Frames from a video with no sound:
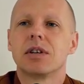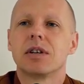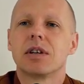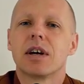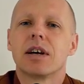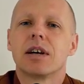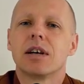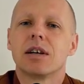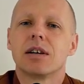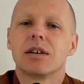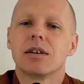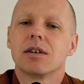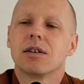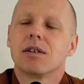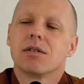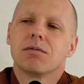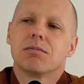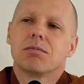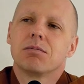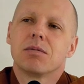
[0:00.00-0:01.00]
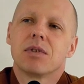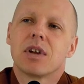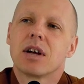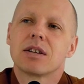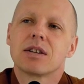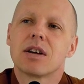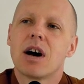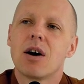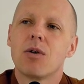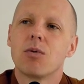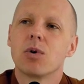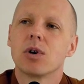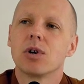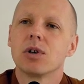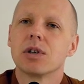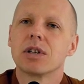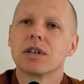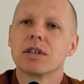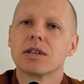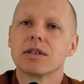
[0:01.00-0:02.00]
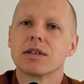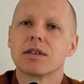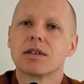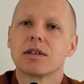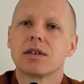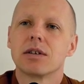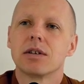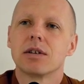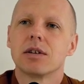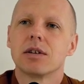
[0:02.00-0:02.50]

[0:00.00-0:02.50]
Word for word: They, that's how world is.